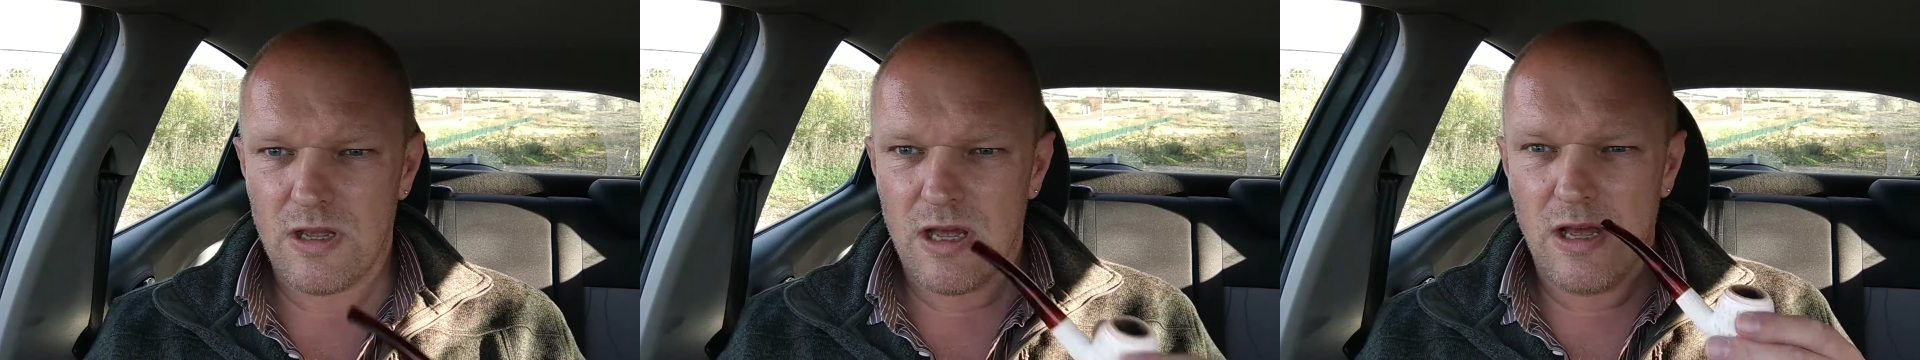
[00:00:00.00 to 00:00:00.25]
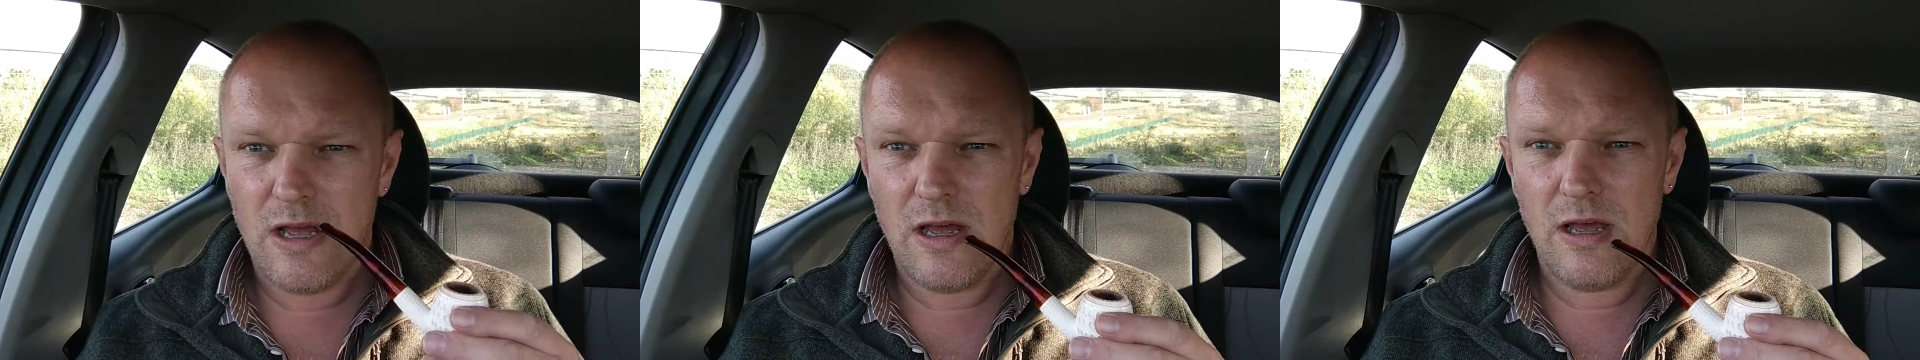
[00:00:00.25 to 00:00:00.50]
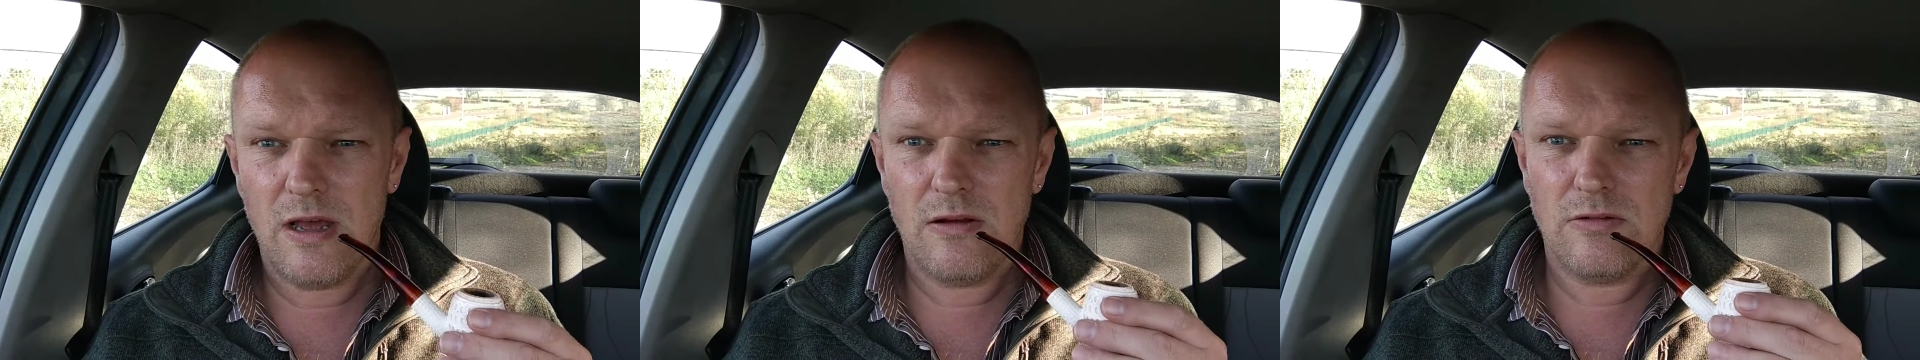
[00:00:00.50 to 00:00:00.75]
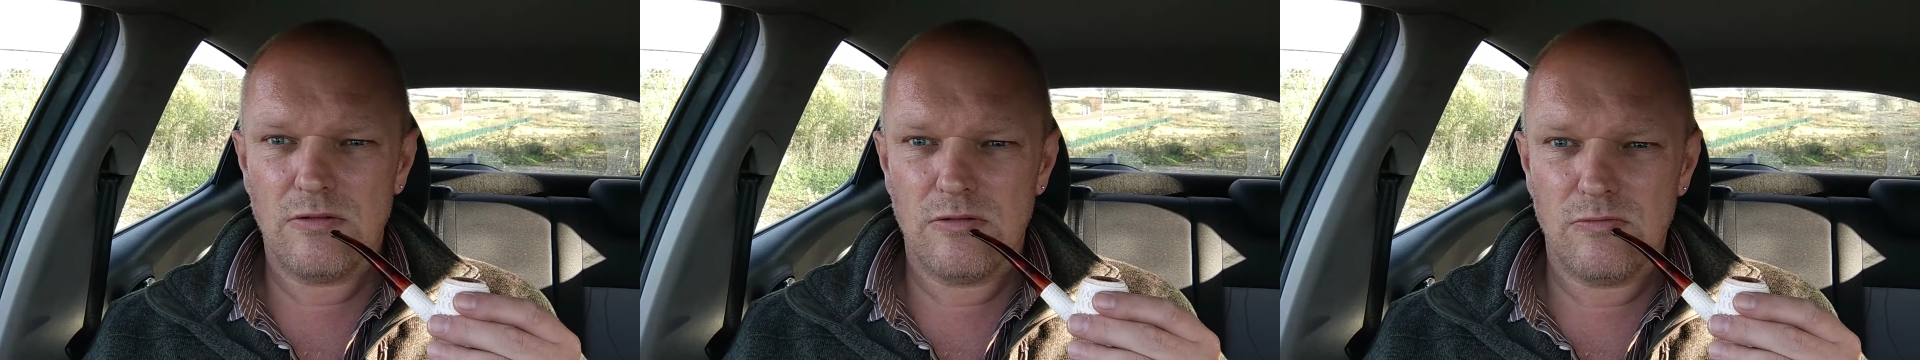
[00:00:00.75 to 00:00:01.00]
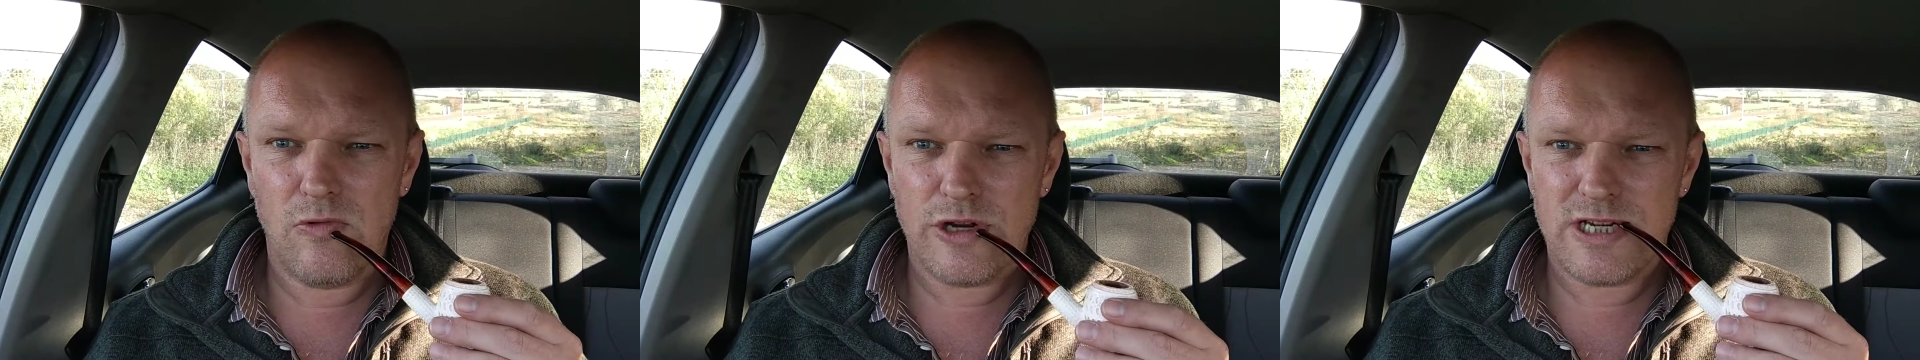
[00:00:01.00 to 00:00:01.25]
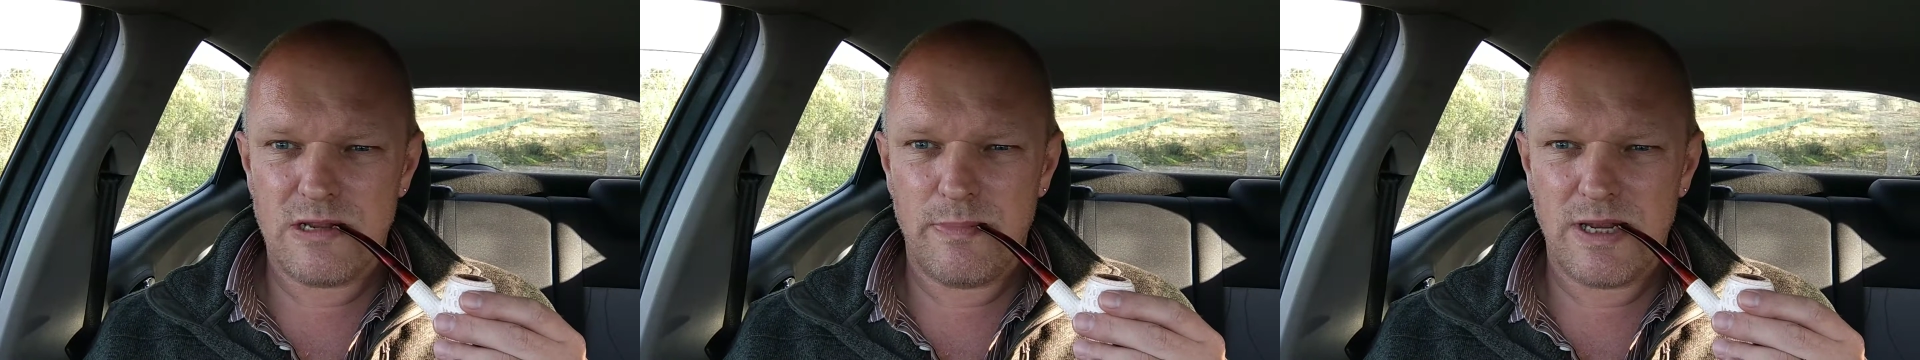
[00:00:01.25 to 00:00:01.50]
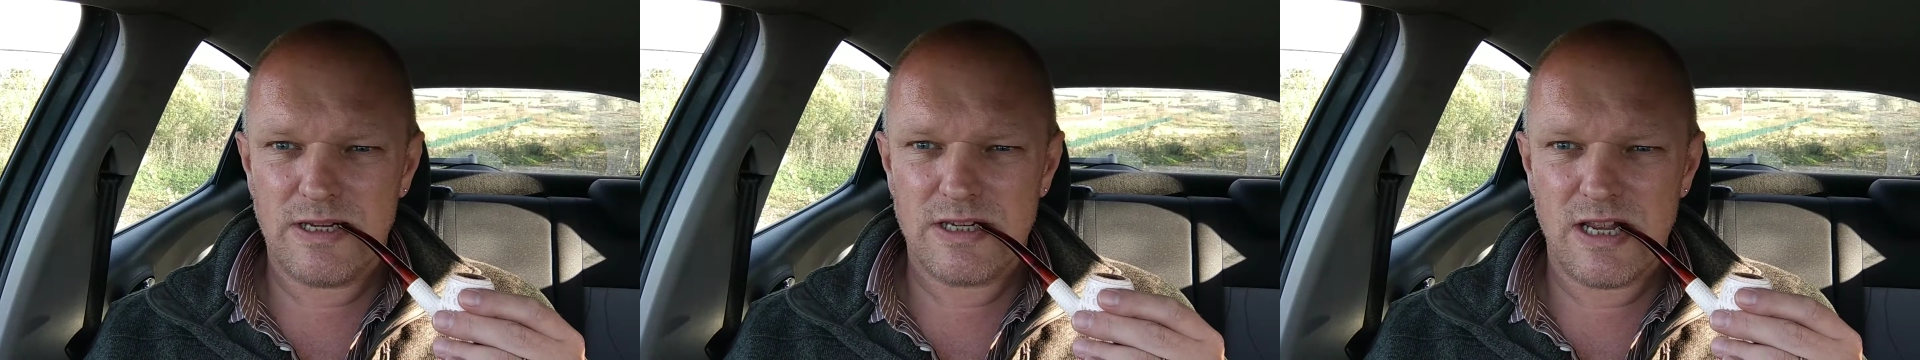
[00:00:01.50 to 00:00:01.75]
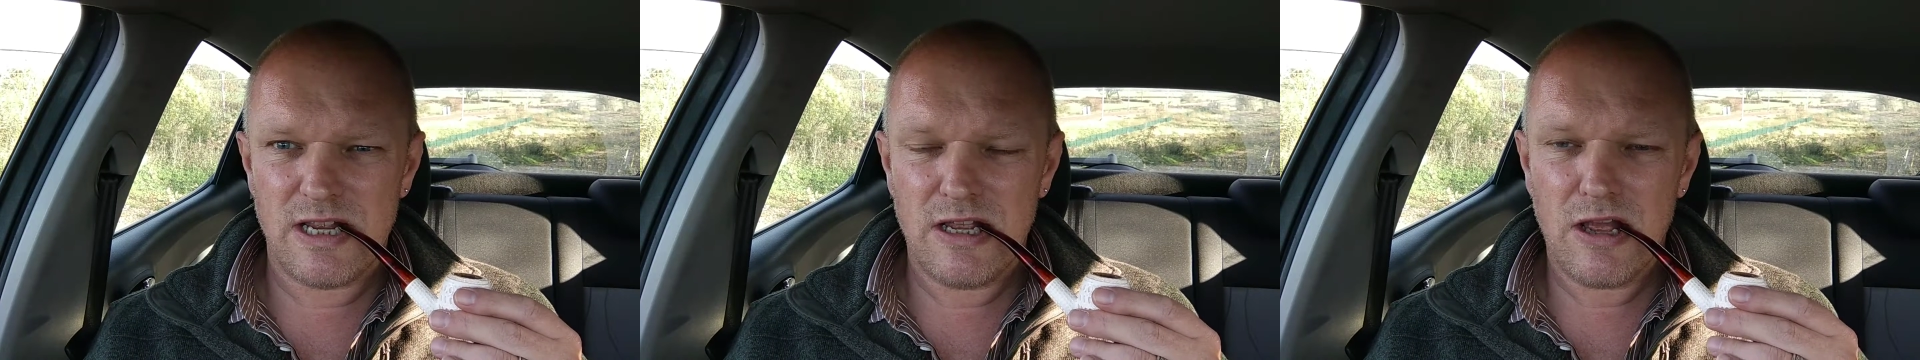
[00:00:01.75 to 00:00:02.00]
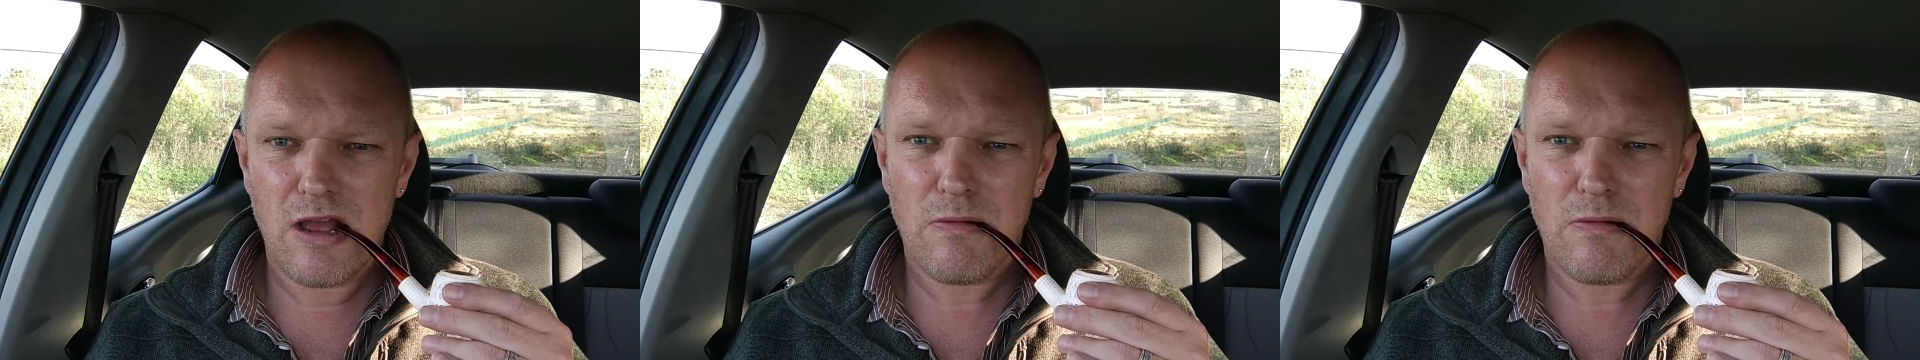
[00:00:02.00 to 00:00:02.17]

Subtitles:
YTPC